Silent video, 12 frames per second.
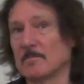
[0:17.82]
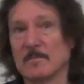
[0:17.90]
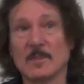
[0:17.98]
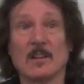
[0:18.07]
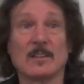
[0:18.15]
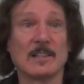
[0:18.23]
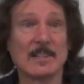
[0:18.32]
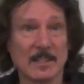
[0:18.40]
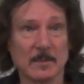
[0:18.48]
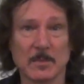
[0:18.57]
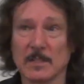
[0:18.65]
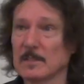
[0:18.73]
not a
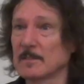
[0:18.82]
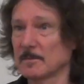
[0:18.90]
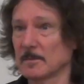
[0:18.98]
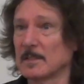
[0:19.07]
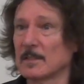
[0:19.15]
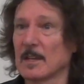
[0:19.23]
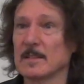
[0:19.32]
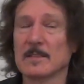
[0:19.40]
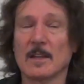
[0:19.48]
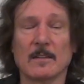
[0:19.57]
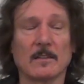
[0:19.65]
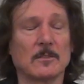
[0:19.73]
limit. It has
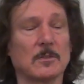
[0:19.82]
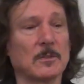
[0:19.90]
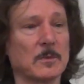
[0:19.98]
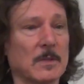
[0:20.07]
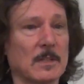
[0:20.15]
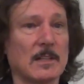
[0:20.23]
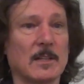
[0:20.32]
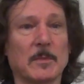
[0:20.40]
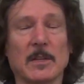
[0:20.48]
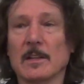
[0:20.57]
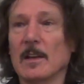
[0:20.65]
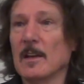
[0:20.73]
nothing to do with a
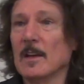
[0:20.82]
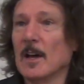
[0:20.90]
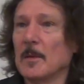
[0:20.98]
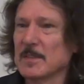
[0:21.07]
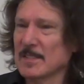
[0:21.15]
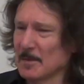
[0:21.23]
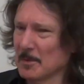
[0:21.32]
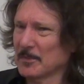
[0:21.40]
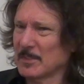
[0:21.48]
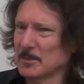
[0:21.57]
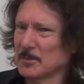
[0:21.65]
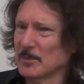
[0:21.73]
limit. I mean, some of
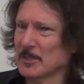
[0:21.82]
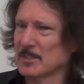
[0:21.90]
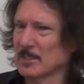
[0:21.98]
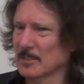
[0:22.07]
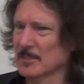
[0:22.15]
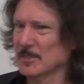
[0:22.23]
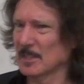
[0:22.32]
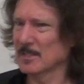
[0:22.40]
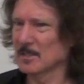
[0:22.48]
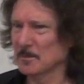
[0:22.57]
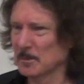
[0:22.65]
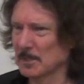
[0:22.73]
the universal
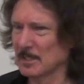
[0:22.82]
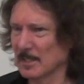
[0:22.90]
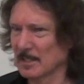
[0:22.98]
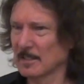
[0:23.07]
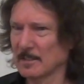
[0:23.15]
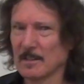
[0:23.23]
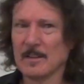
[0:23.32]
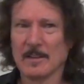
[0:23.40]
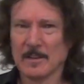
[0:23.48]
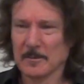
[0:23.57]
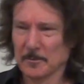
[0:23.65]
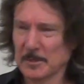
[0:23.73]
constructions were like
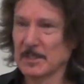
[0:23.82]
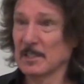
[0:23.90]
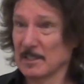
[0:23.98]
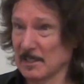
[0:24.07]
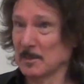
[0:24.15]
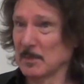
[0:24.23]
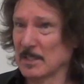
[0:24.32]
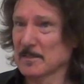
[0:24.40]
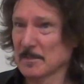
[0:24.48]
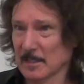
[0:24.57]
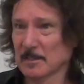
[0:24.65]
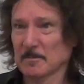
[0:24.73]
really
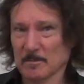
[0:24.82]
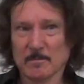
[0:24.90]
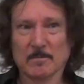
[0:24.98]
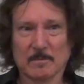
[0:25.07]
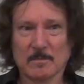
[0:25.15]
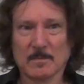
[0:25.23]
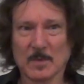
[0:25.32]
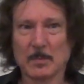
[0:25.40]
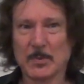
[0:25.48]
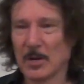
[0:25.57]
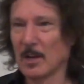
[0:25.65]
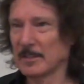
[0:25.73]
limits, like the
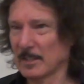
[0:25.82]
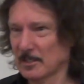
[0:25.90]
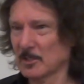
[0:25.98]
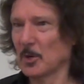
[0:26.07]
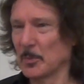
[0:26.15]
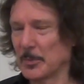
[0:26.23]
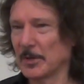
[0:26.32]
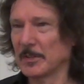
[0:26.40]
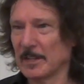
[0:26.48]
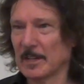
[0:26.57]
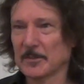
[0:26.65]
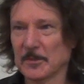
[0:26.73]
product,
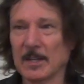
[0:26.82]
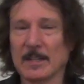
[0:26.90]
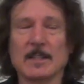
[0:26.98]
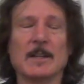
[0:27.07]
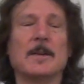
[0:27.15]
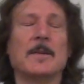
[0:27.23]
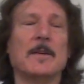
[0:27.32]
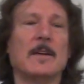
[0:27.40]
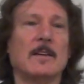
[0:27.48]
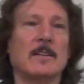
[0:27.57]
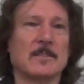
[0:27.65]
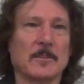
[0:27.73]
co-product, right?
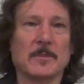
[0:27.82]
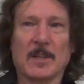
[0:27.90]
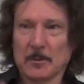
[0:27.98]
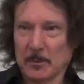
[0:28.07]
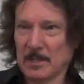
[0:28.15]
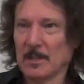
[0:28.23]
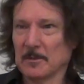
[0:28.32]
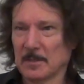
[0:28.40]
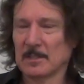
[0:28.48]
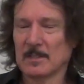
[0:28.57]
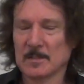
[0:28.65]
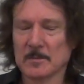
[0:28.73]
So now we know
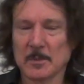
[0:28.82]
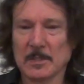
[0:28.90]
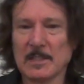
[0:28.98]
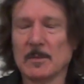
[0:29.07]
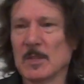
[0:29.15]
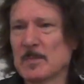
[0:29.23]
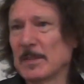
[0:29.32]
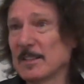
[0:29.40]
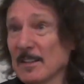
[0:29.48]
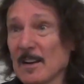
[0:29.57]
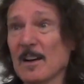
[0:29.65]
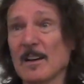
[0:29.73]
that these were limits. But
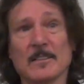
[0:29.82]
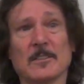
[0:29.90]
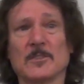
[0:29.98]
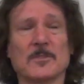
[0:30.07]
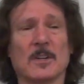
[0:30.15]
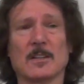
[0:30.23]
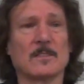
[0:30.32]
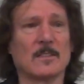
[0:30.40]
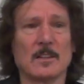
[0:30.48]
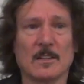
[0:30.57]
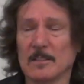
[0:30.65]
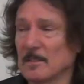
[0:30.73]
there are other constructions
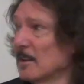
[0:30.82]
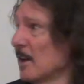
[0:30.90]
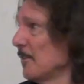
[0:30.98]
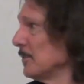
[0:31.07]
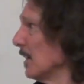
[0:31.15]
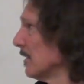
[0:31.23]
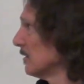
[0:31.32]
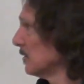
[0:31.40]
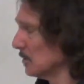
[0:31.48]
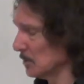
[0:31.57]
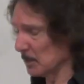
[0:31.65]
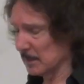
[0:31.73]
that have nothing
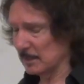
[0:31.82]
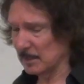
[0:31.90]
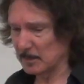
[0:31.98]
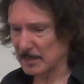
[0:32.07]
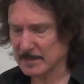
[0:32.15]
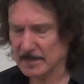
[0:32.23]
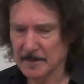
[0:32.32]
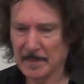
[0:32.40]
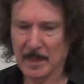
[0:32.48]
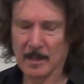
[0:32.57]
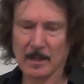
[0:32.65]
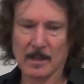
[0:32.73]
to do with limits.
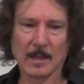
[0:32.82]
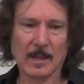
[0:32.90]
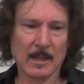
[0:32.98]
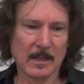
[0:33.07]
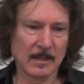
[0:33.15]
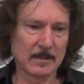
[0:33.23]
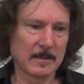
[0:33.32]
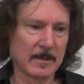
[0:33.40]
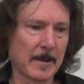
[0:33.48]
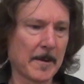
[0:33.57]
And